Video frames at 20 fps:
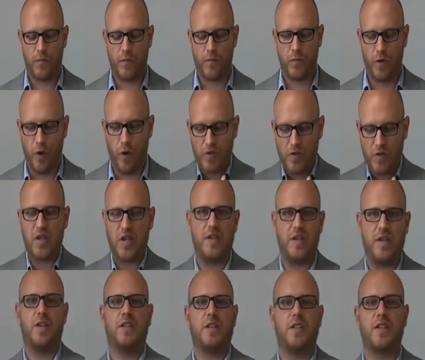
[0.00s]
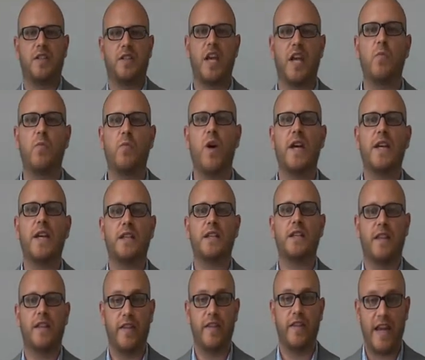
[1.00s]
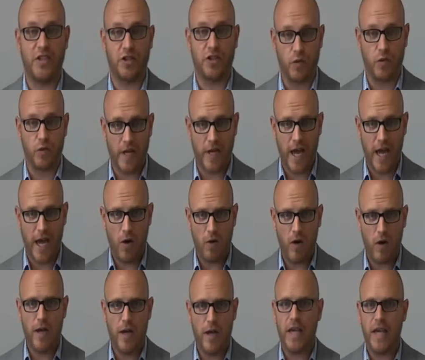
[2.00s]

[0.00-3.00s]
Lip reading: process in the same ways that they do now,